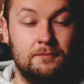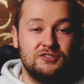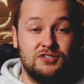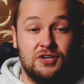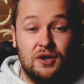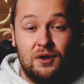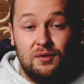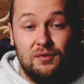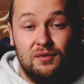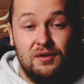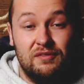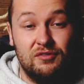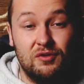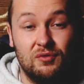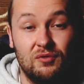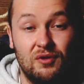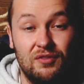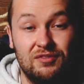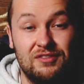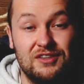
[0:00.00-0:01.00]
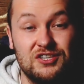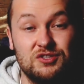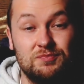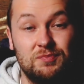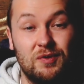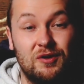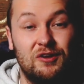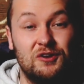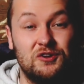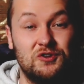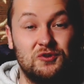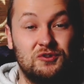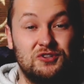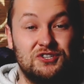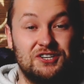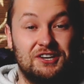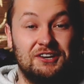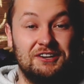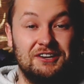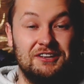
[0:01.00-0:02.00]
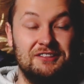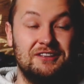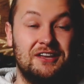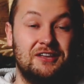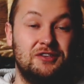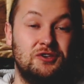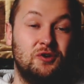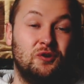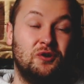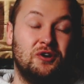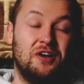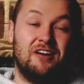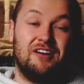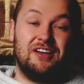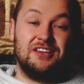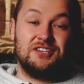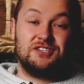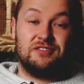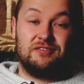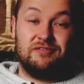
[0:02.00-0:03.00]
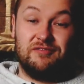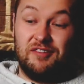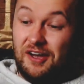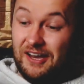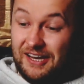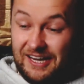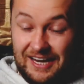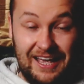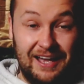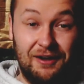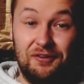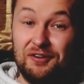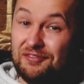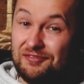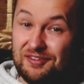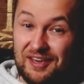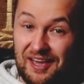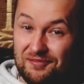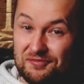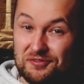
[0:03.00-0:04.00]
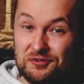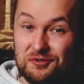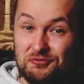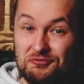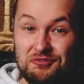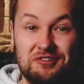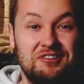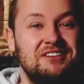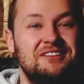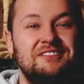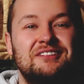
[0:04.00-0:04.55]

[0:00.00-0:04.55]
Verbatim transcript: So if you're on this spiritual journey, then you're going to find out, if you haven't already,